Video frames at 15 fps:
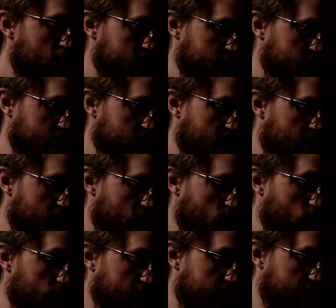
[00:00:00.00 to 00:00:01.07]
start
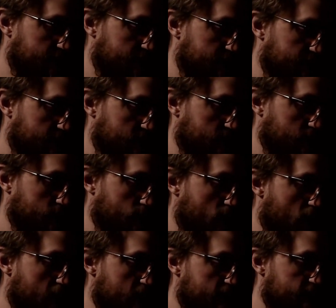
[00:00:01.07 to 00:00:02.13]
with
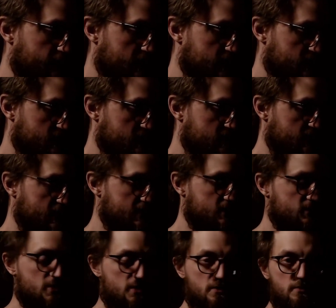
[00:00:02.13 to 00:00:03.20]
my adventures
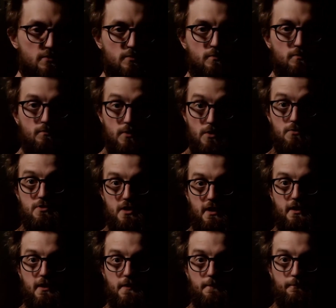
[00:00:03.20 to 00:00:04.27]
into
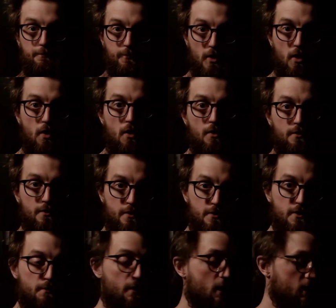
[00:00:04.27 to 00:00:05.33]
music on
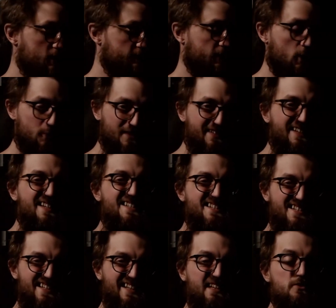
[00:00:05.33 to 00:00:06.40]
the PinePhone,
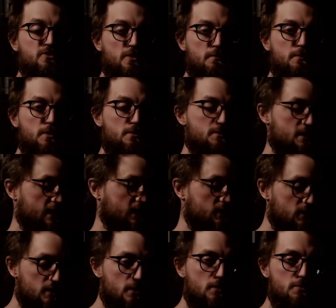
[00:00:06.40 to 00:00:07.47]
listening to music,
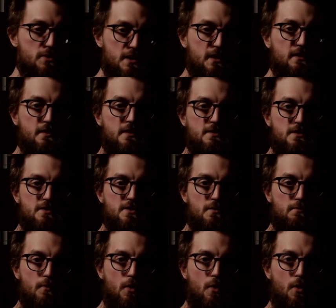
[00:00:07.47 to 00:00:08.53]
using this as a
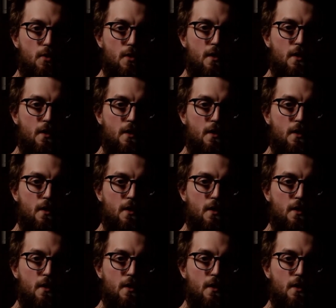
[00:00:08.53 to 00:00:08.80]
more